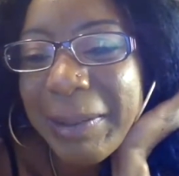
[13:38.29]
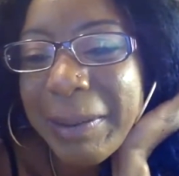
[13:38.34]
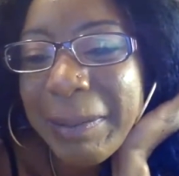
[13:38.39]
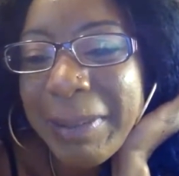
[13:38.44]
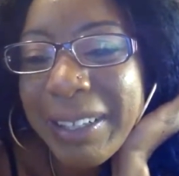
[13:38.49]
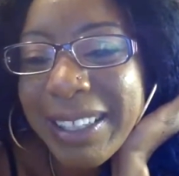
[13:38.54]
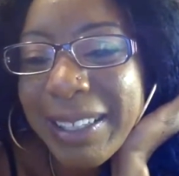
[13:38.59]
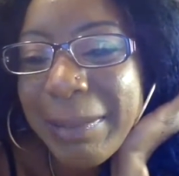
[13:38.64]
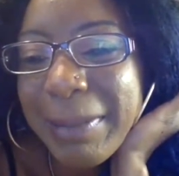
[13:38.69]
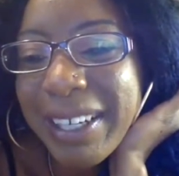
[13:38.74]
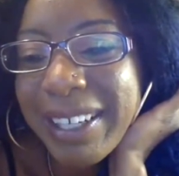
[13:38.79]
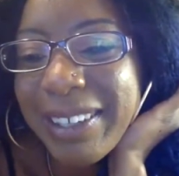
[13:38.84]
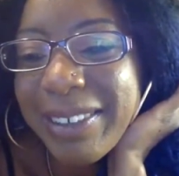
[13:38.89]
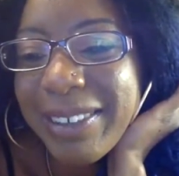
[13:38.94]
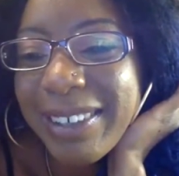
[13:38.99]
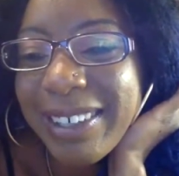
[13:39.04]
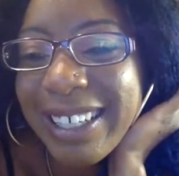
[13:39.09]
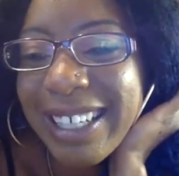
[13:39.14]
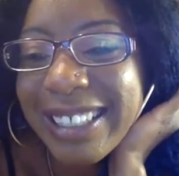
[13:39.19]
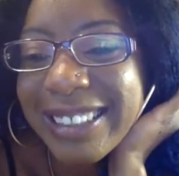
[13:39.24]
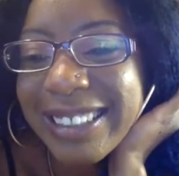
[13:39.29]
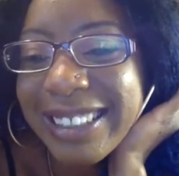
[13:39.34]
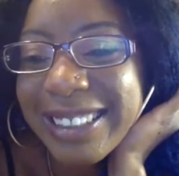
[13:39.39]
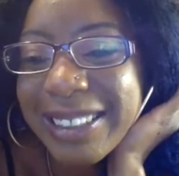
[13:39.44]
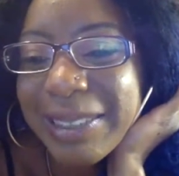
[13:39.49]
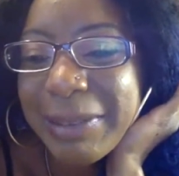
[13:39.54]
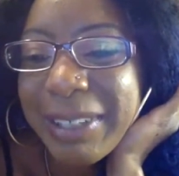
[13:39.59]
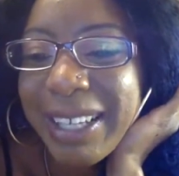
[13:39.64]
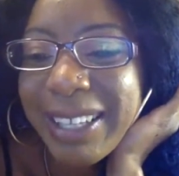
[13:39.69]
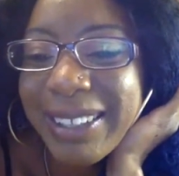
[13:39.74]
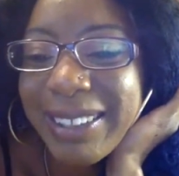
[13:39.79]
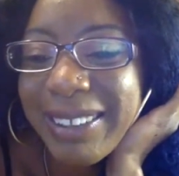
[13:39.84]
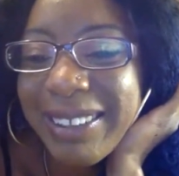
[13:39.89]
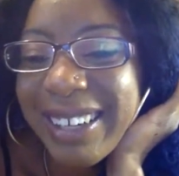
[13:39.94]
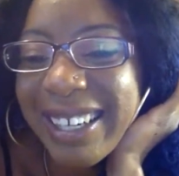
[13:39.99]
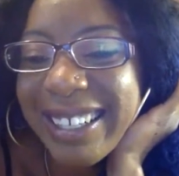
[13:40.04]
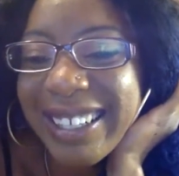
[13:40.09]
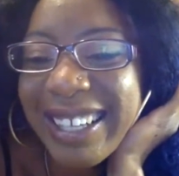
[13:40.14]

I'm about to make a relationship camera right